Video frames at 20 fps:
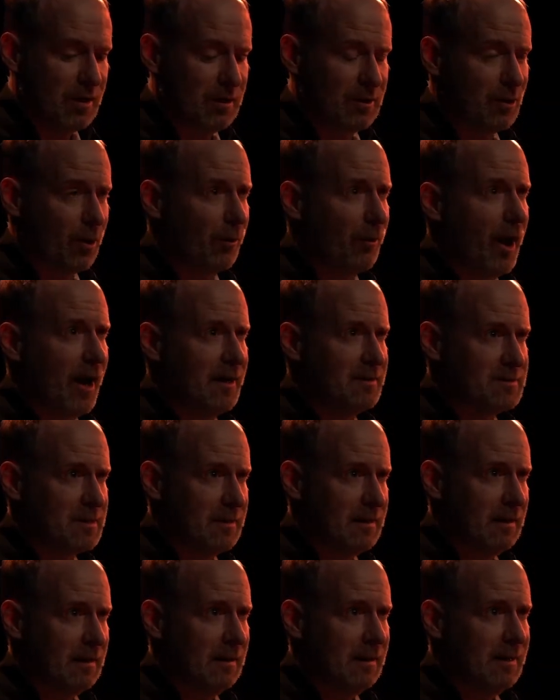"You're right.
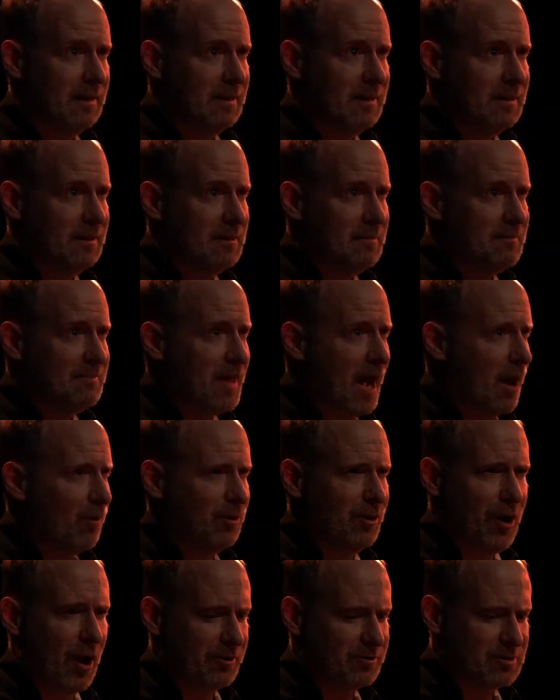I
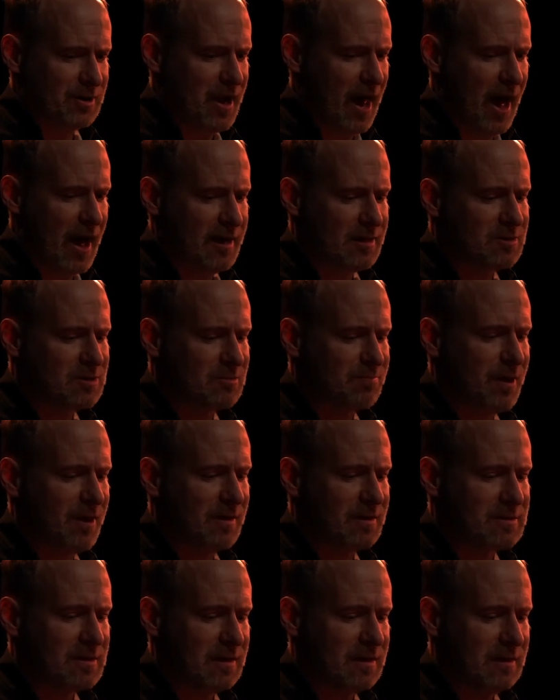will not deny it,
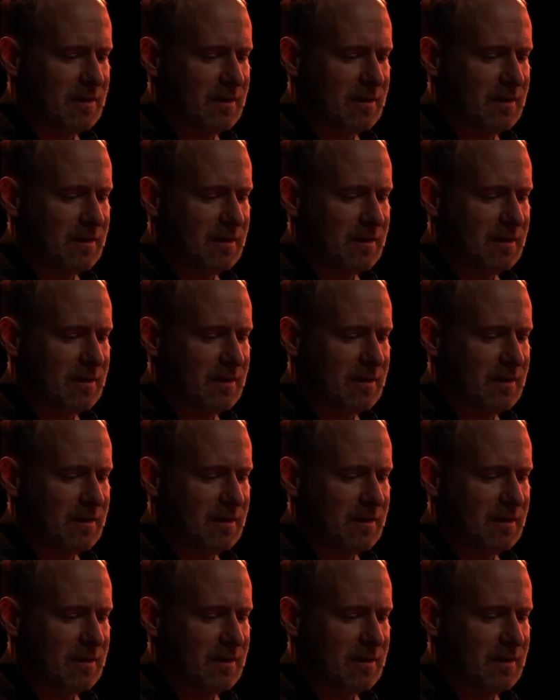Spirit."